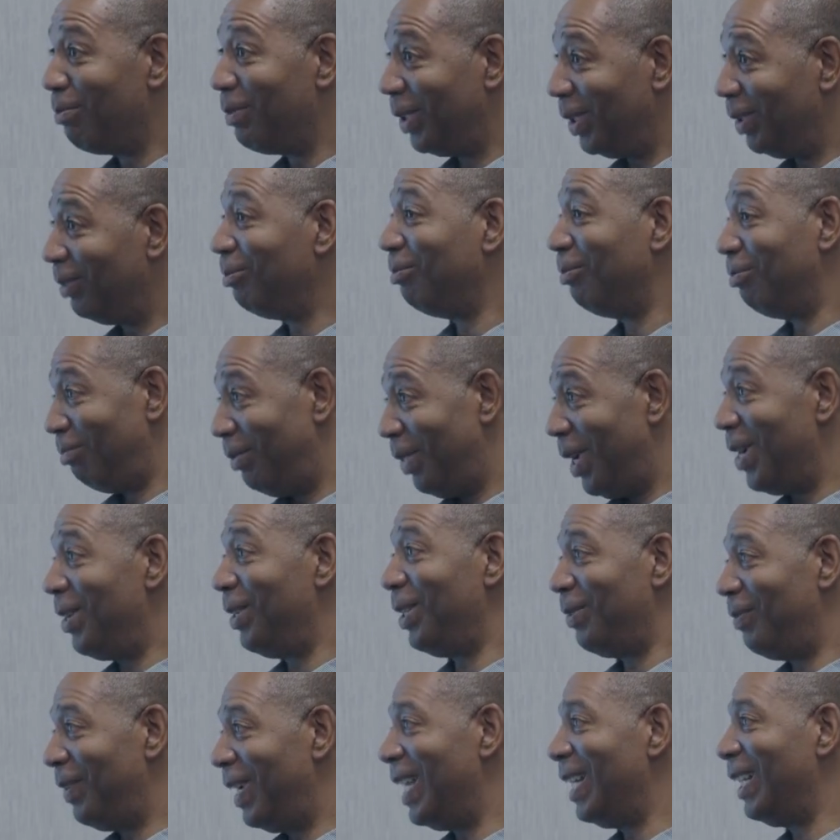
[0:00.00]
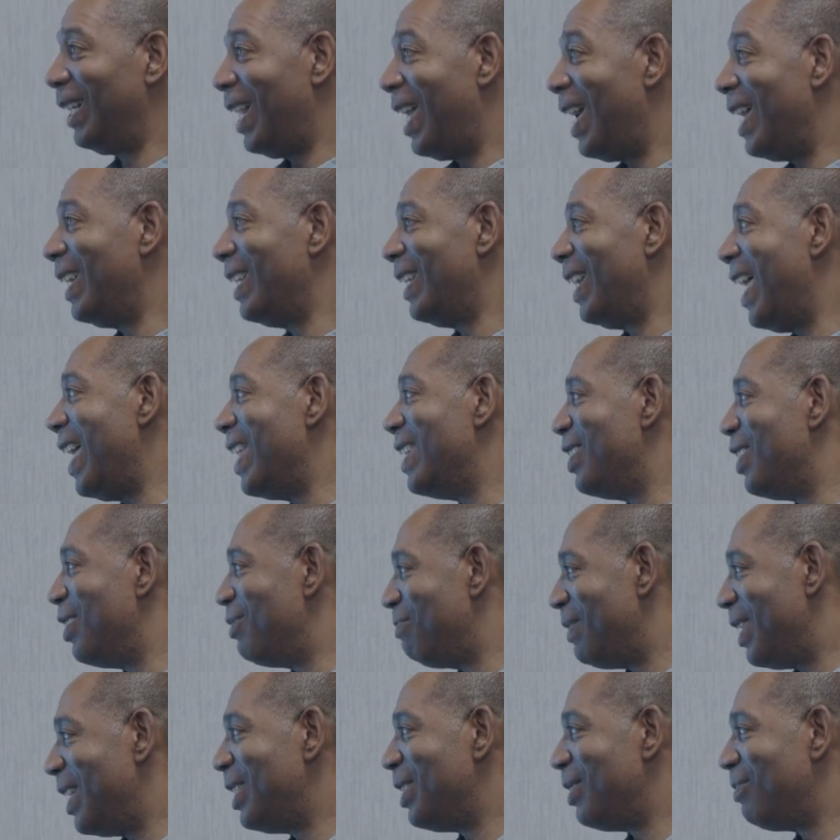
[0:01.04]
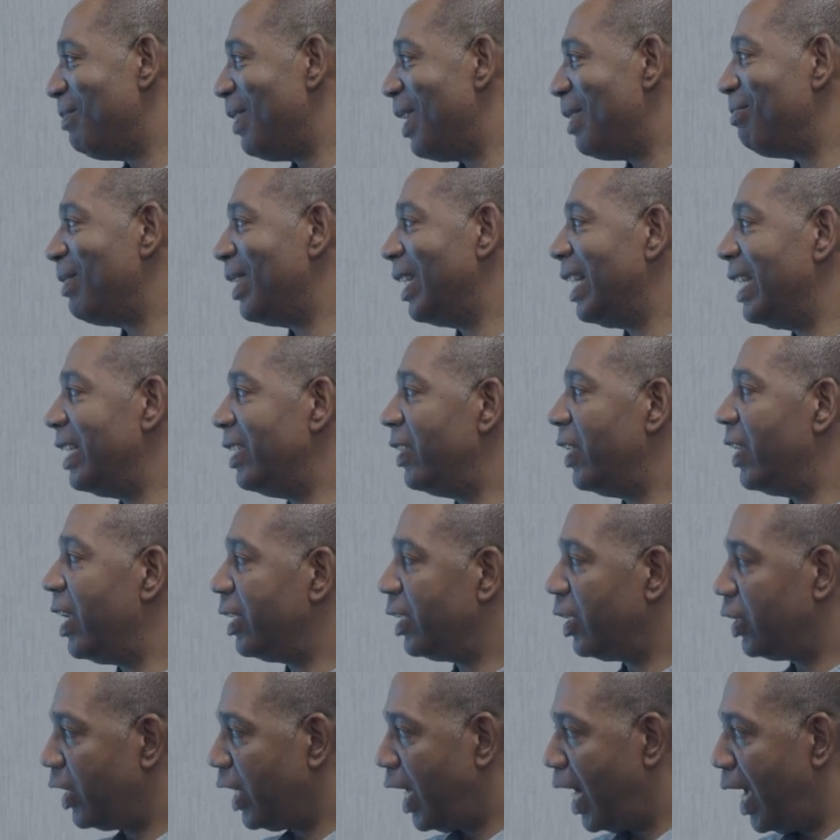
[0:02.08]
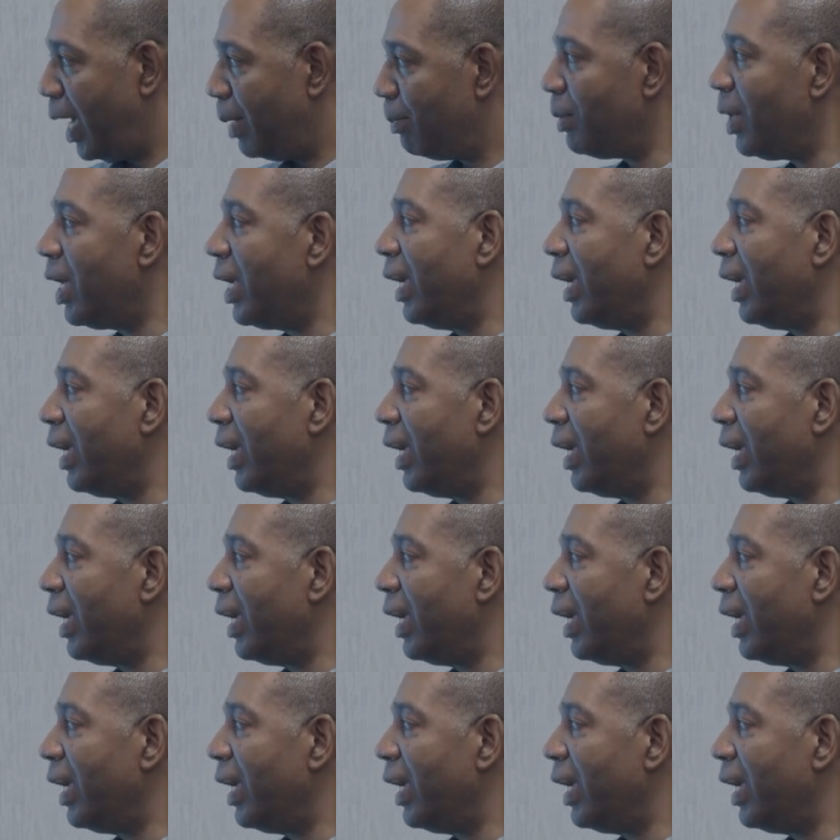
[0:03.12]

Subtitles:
but apparently we had a lot of that in our patient population at the time.